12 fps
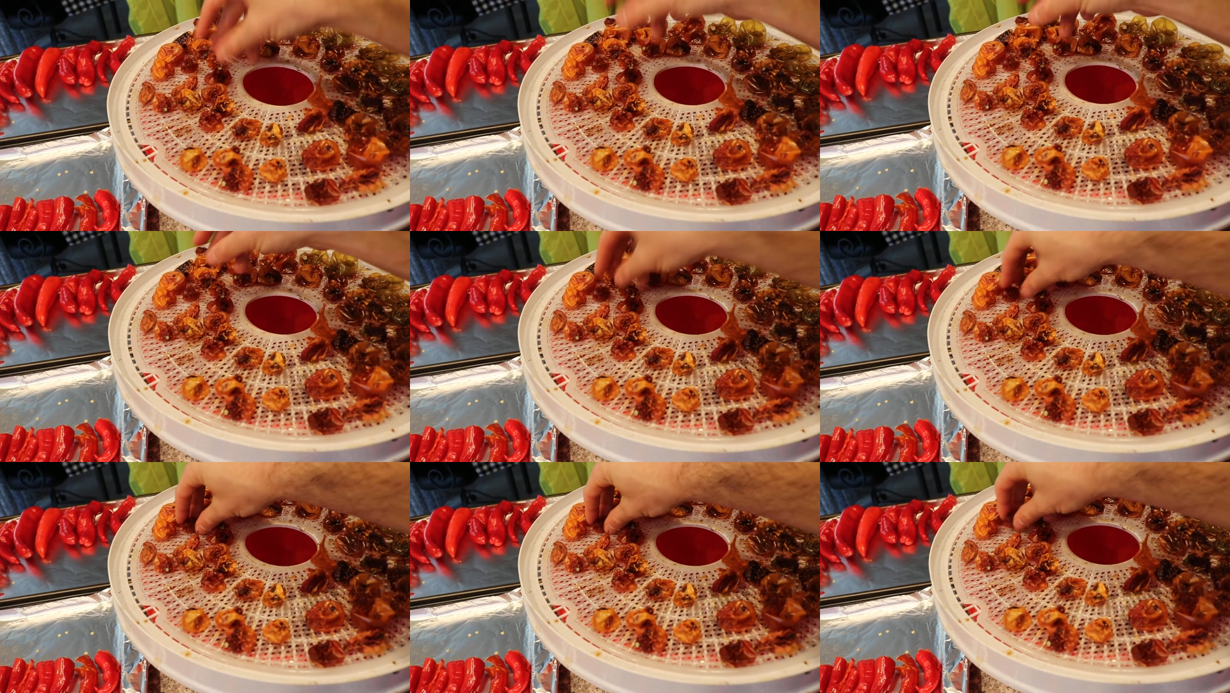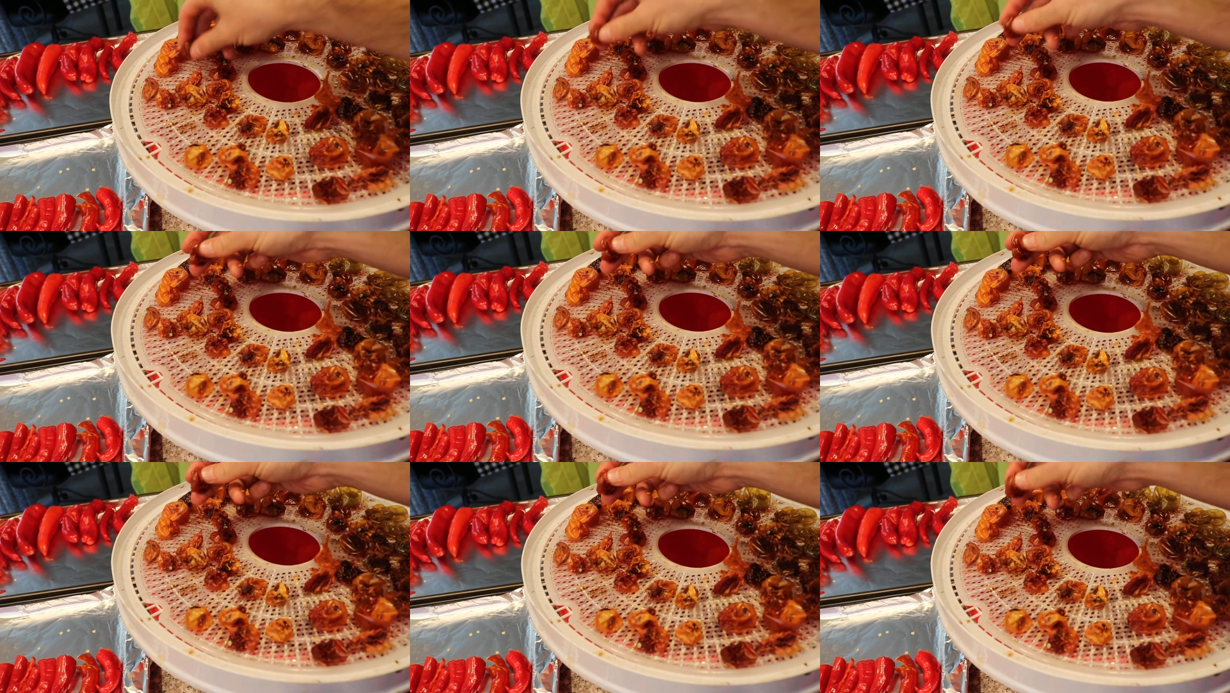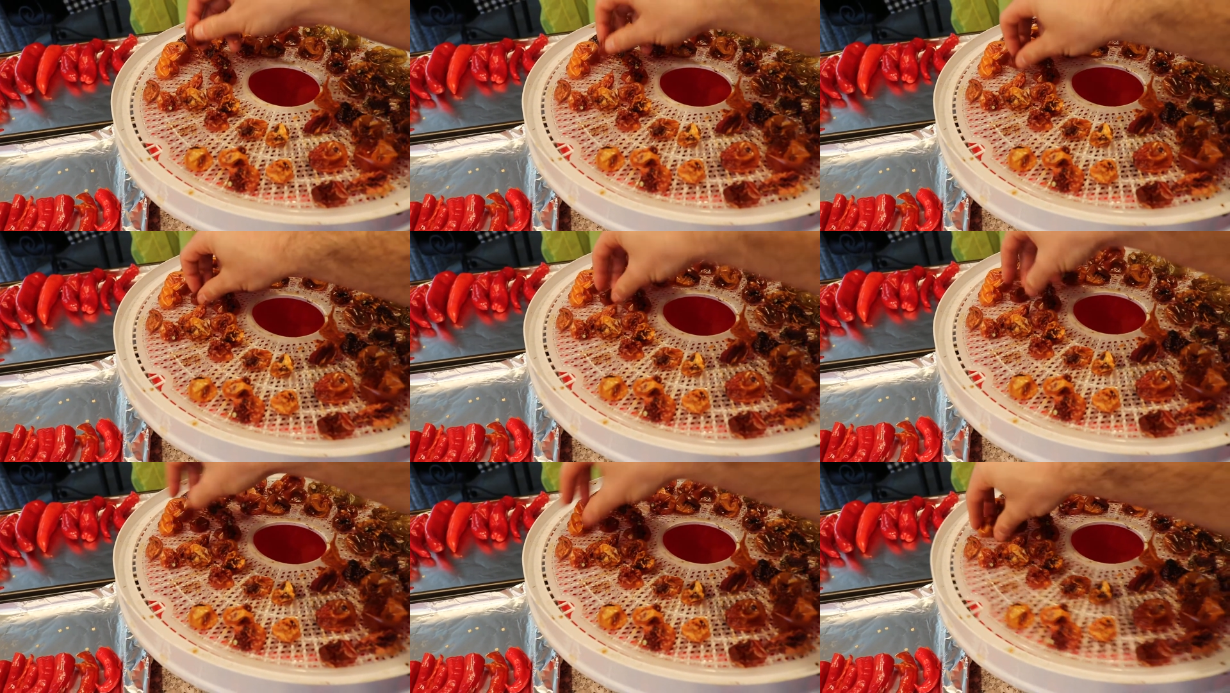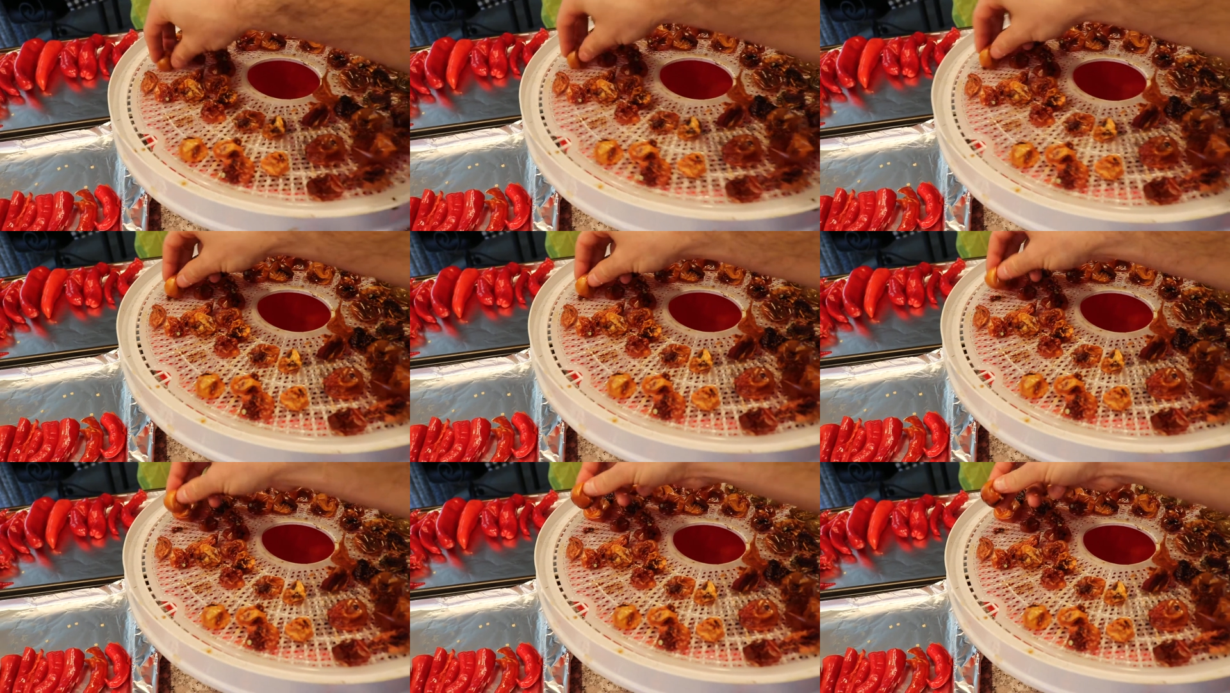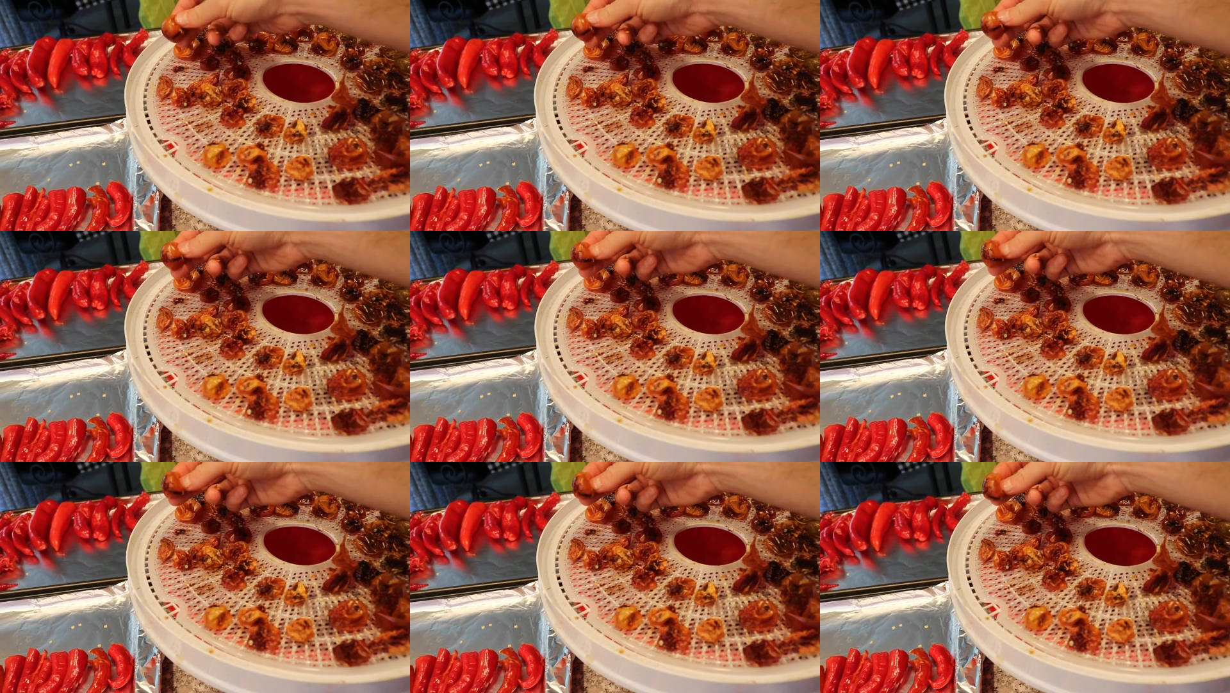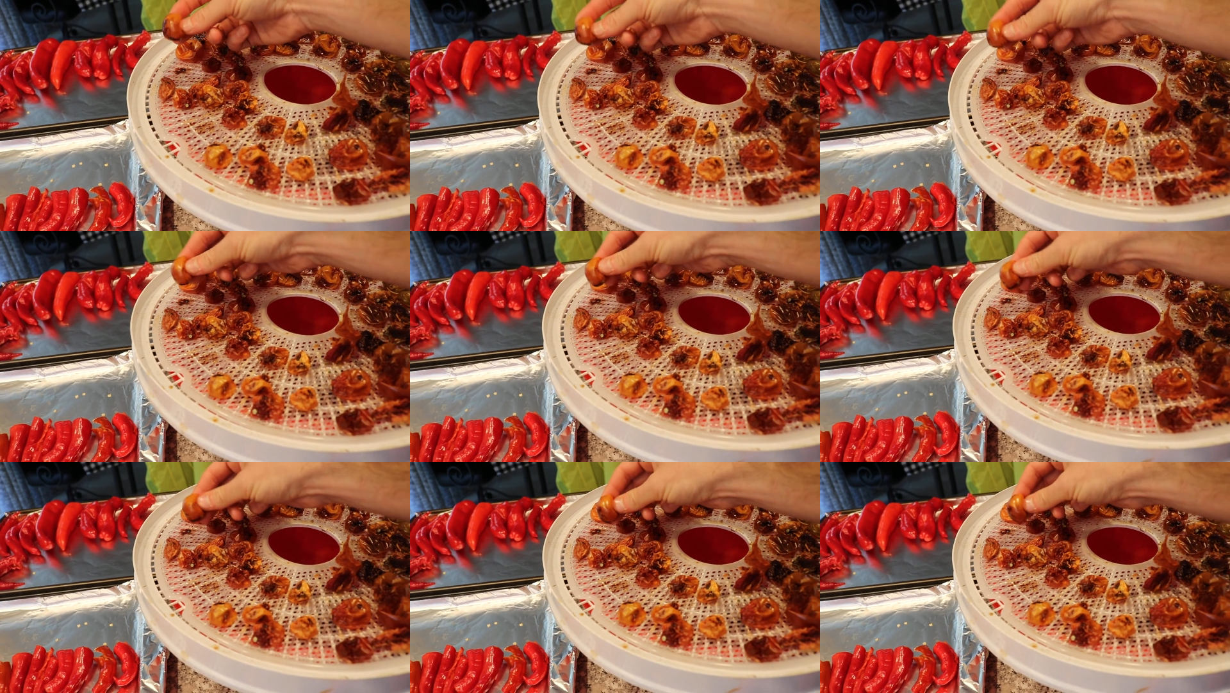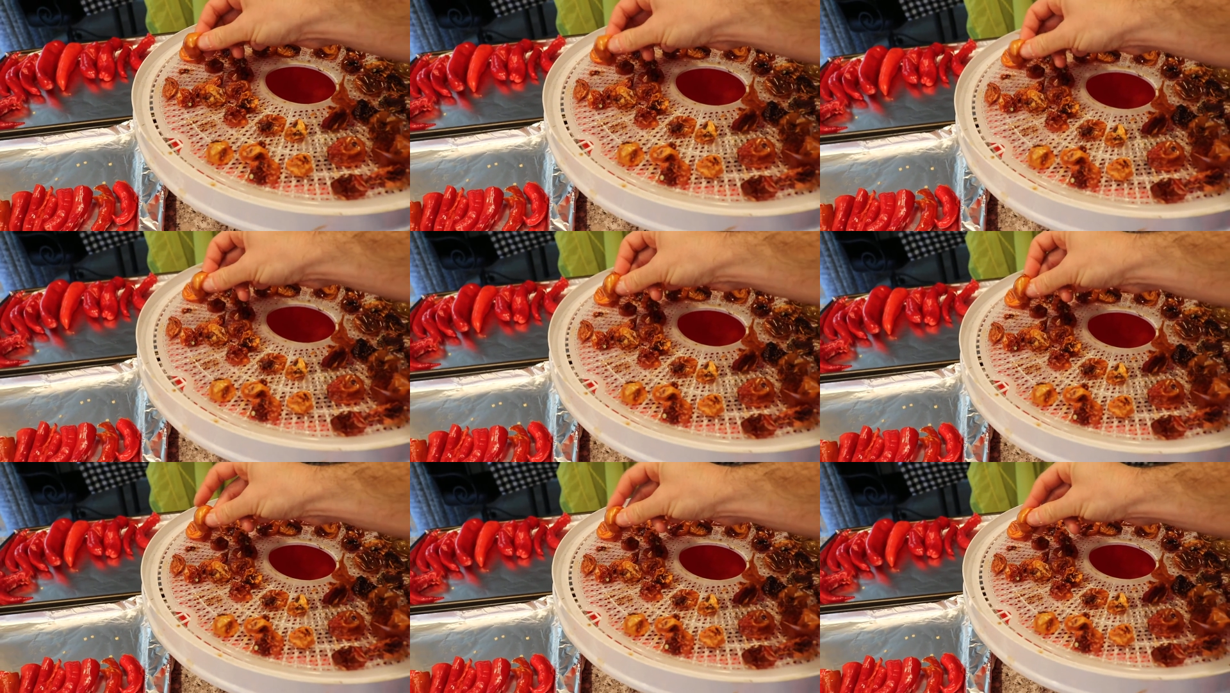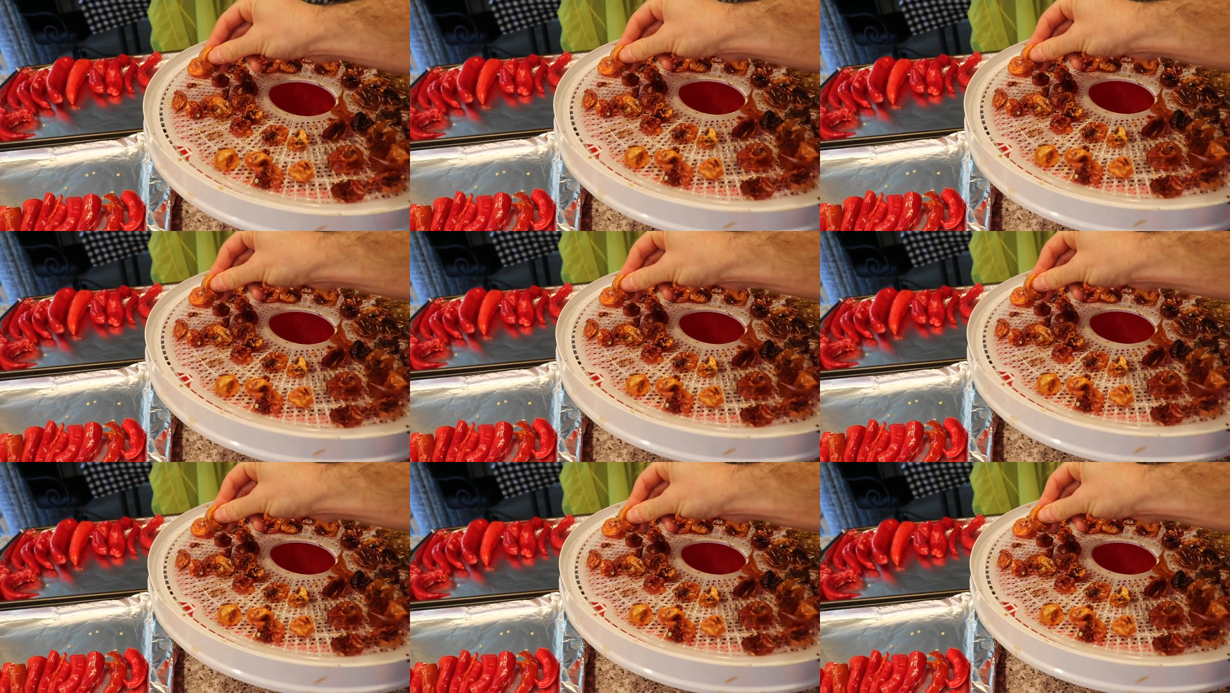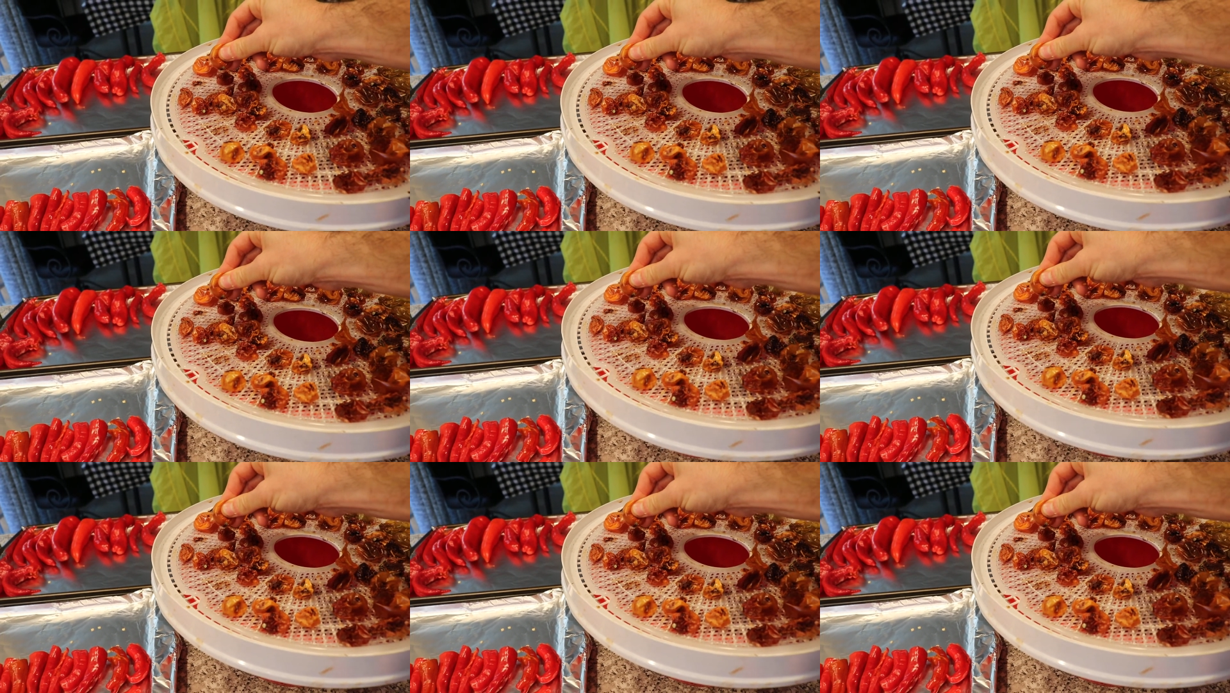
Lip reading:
Nobody's mouth can be seen.